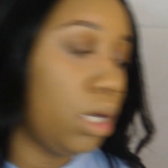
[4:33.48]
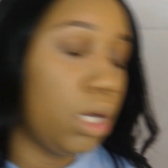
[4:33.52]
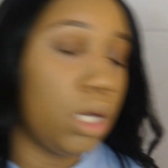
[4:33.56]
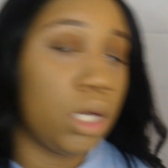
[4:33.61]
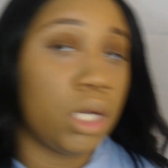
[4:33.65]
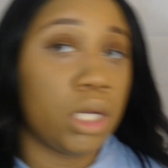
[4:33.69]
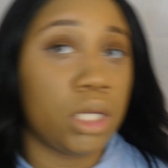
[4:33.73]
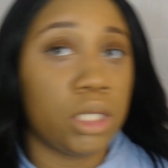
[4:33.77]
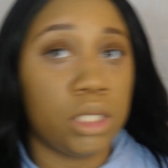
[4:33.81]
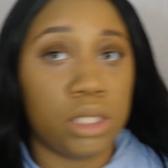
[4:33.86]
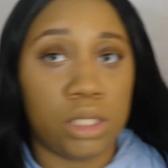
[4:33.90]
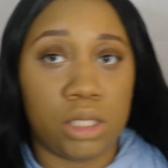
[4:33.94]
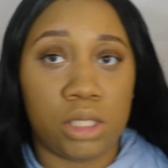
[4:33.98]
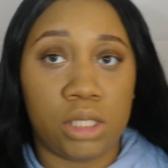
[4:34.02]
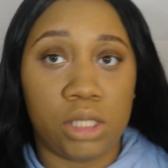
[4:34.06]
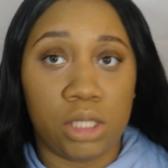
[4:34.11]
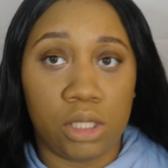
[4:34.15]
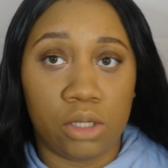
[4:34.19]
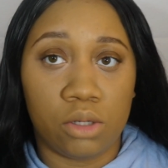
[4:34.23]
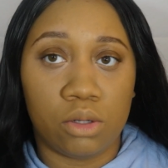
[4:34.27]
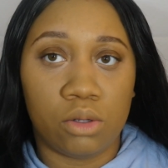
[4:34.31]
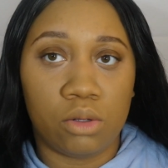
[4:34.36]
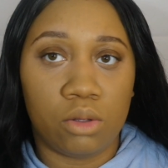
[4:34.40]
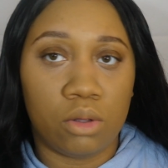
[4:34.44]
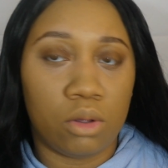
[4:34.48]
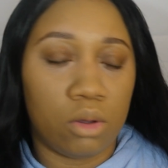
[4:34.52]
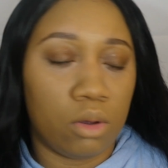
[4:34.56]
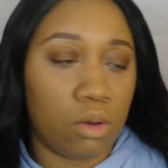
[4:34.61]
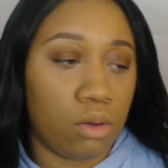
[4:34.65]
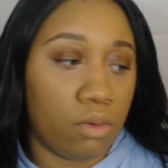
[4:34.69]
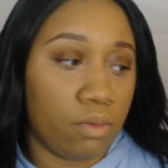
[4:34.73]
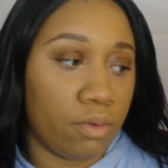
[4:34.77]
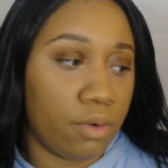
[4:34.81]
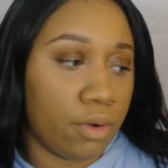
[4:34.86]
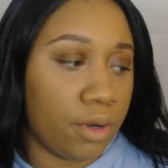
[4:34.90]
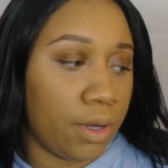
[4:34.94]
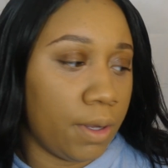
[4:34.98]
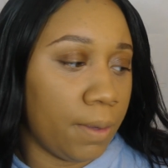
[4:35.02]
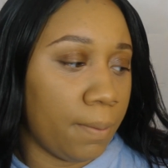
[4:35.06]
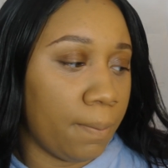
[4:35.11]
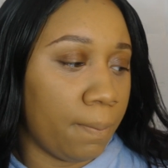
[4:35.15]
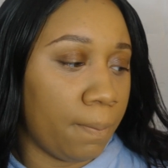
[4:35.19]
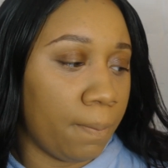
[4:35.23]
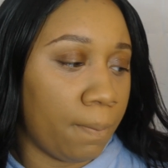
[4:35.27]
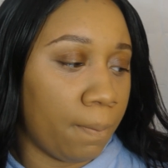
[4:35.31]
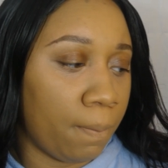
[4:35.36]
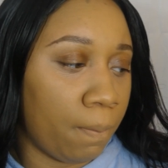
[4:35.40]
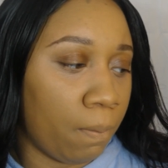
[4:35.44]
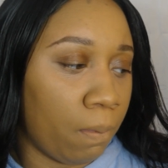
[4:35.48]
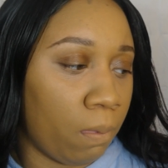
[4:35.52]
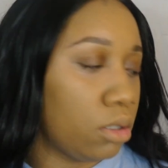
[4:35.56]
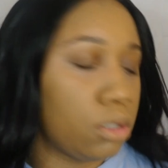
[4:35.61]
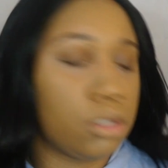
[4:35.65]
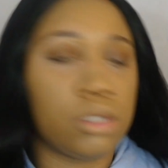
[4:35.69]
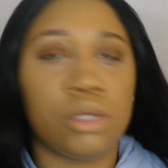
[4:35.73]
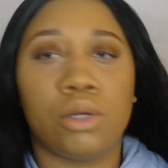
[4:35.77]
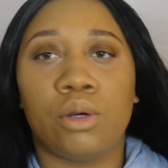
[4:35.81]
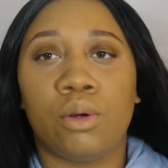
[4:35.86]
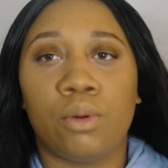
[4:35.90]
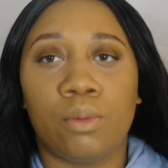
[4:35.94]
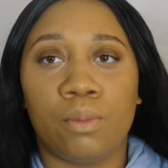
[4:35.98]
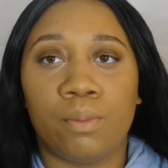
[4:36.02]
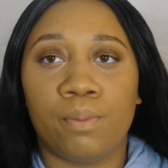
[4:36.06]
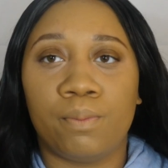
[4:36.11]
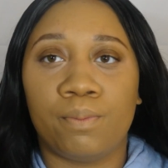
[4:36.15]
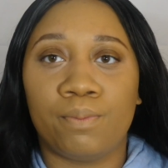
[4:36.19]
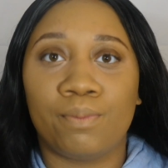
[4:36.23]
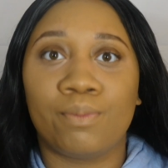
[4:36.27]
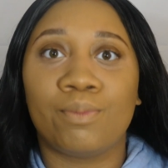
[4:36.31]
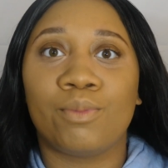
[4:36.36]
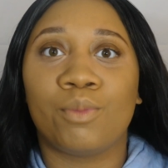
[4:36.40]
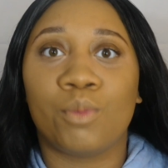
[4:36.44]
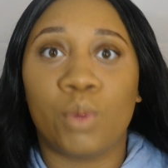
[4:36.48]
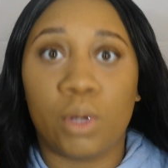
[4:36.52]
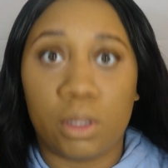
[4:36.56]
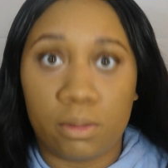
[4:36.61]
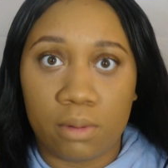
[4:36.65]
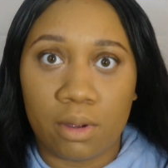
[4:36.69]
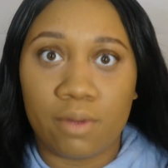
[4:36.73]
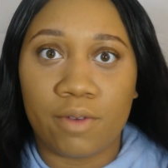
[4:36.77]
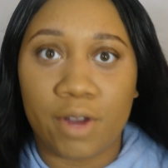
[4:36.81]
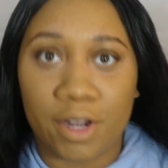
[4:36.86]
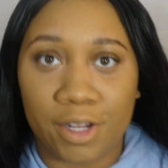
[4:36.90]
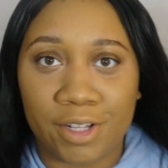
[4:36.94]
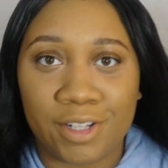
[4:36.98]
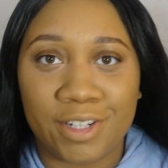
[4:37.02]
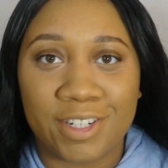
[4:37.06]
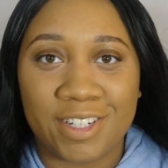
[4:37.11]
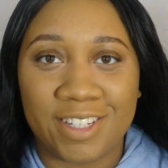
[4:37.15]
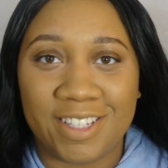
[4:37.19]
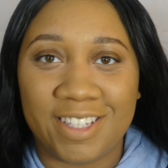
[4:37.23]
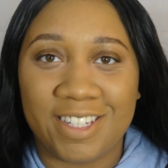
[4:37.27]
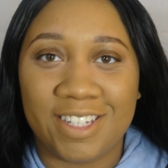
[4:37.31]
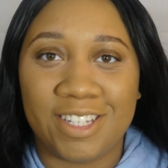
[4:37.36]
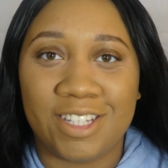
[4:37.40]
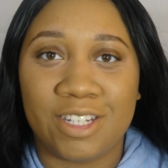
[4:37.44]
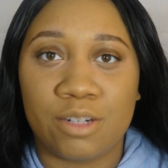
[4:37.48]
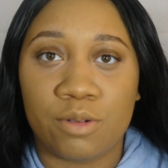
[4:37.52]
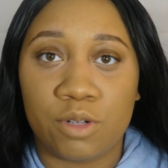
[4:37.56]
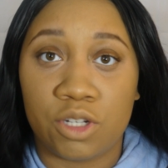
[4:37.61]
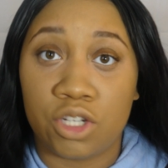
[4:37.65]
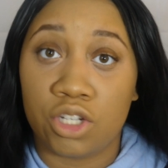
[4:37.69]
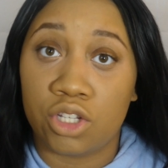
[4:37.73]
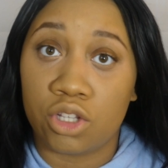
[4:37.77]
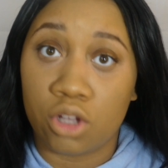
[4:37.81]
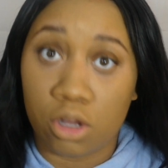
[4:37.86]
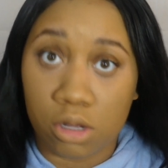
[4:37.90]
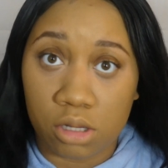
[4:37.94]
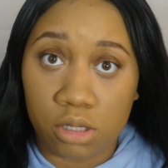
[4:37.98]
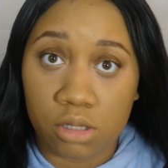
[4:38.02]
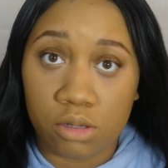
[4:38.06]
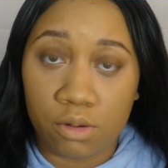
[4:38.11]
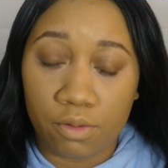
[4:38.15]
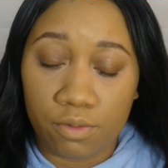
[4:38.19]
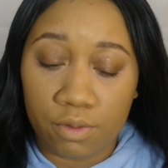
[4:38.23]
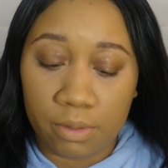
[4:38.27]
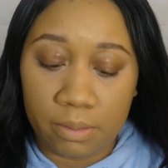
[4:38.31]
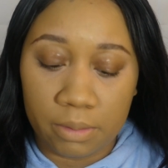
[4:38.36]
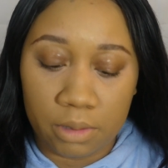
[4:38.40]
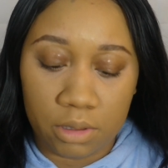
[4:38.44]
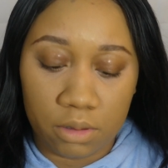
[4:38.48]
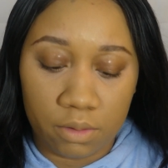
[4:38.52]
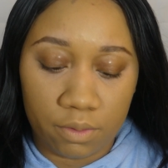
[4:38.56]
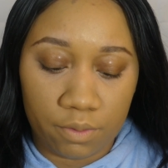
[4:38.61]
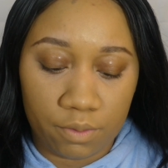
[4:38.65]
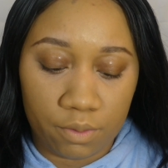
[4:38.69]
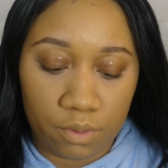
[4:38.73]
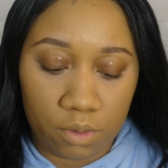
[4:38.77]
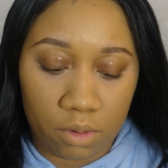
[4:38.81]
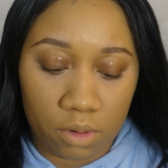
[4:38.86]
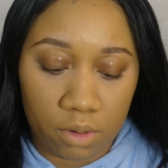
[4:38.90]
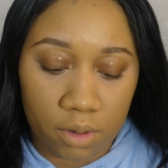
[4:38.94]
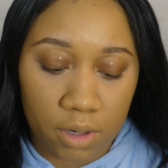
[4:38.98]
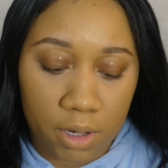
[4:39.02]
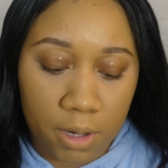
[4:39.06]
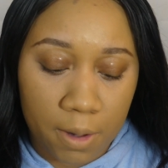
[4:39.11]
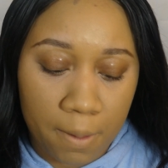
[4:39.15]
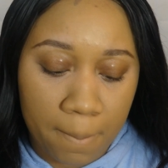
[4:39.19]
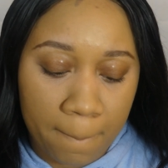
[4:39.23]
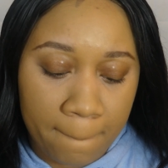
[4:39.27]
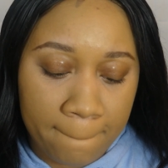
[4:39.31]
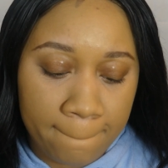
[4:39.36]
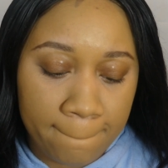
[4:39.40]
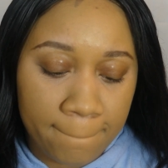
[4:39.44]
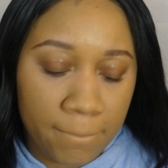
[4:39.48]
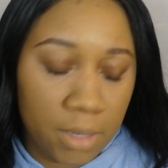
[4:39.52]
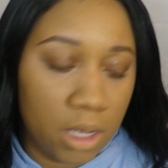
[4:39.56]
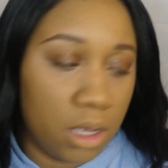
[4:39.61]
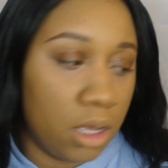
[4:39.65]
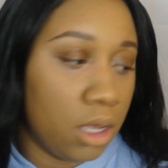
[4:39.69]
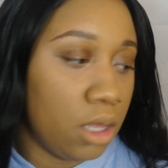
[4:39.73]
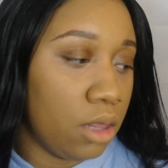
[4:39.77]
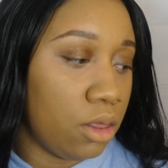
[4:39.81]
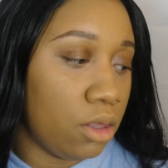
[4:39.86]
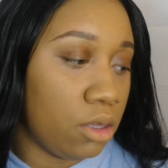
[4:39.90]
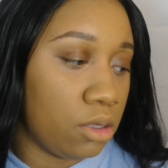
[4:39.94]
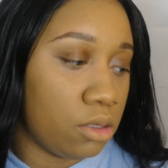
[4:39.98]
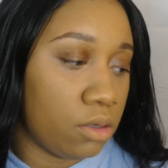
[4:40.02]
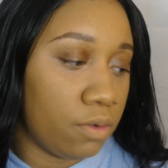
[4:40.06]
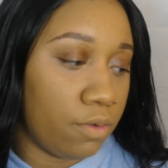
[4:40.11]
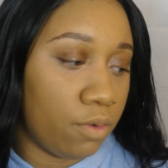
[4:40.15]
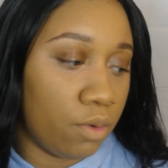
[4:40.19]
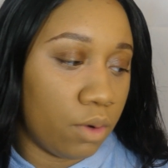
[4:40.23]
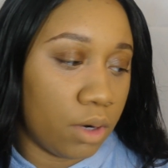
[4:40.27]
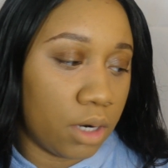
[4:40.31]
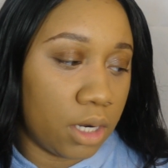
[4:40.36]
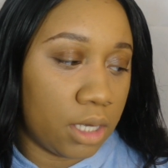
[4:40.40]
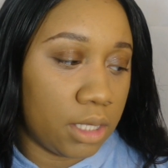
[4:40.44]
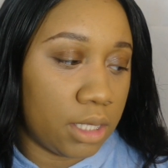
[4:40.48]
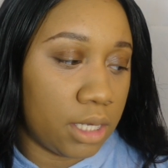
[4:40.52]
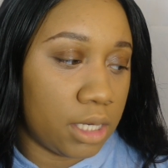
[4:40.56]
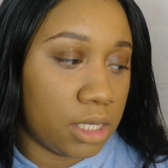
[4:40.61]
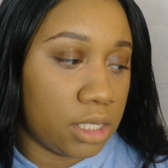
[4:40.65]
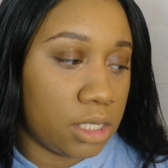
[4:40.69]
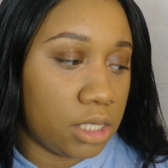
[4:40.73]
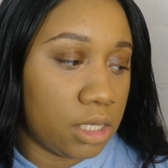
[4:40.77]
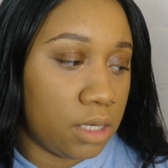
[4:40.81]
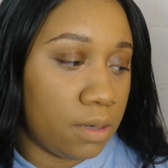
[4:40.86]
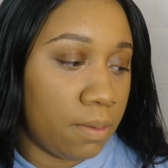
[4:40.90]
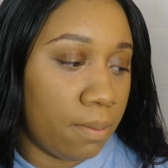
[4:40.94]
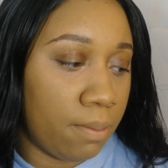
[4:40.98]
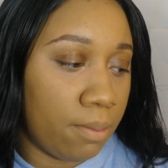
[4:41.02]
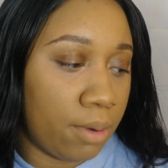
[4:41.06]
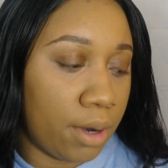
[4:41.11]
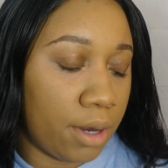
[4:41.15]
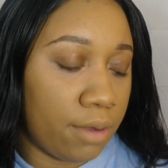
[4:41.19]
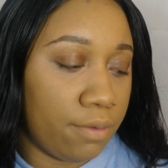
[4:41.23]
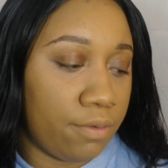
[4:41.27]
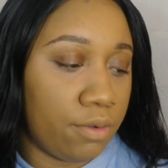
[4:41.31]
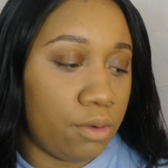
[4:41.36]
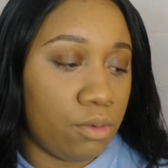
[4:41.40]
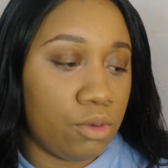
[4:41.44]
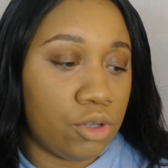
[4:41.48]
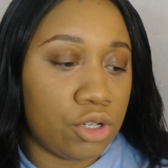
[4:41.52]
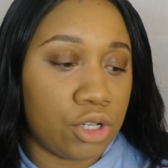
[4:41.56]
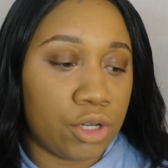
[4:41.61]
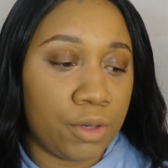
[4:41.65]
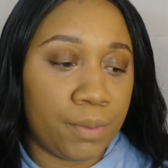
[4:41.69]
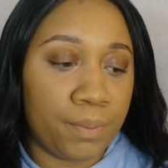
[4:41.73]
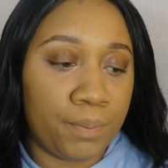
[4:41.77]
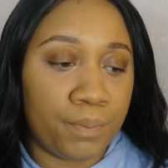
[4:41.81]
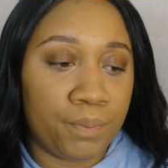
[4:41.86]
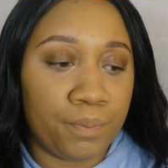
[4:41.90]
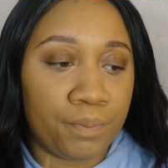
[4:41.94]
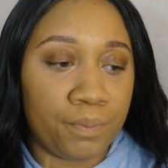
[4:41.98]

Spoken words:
conceal over it. So with my regular concealer, which is also from Sephora, the Sephora collection, Bright Future.